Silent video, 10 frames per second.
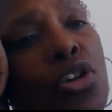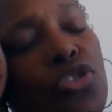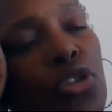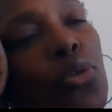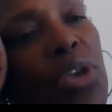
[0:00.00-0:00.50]

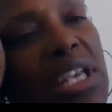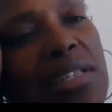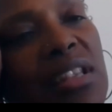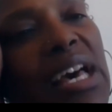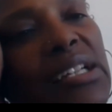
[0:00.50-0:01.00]
So the
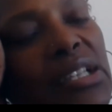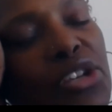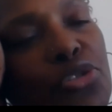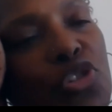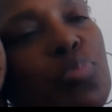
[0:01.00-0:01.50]
reason that a
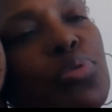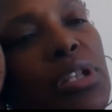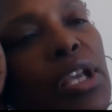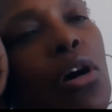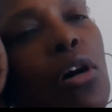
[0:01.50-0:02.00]
lender is
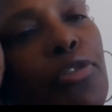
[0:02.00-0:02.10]
pulling all